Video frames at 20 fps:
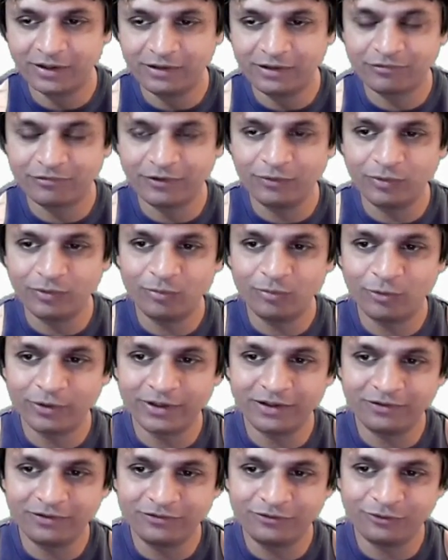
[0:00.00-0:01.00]
And if there were more
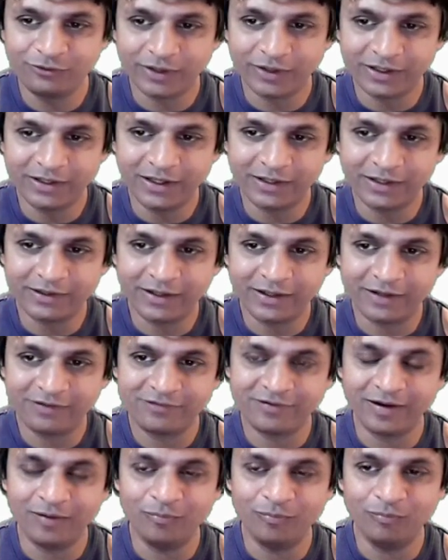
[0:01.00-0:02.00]
than 2, I'd get that
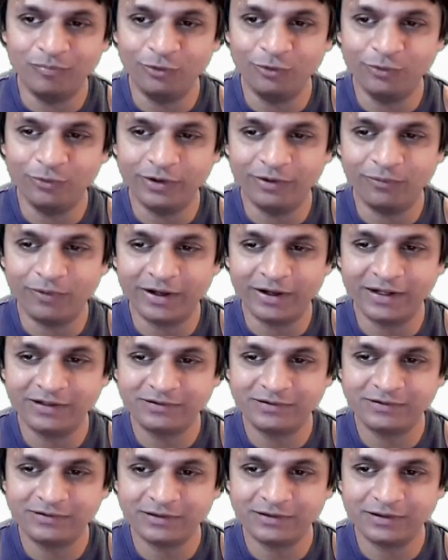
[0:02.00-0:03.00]
same blue and
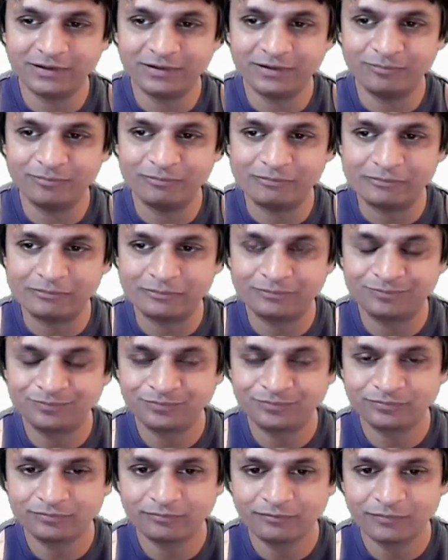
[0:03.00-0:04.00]
white
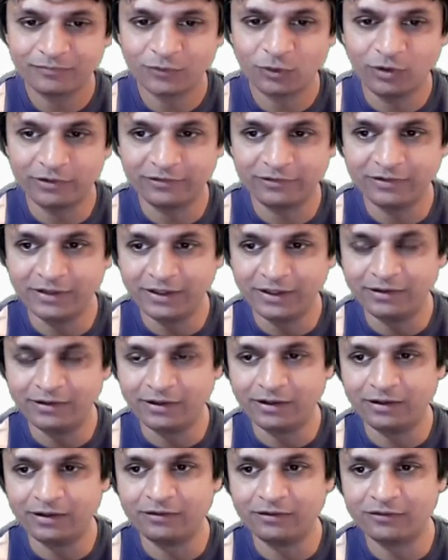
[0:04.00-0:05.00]

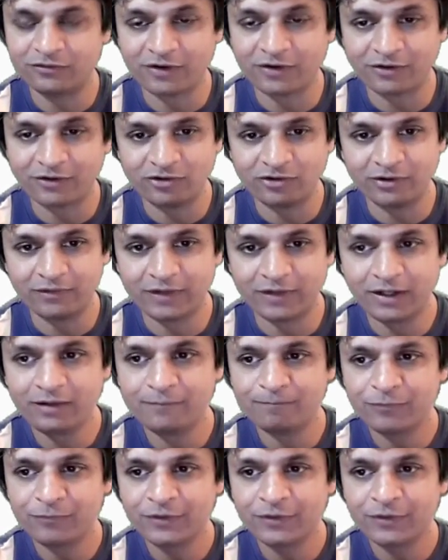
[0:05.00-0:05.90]
alternating structure, right?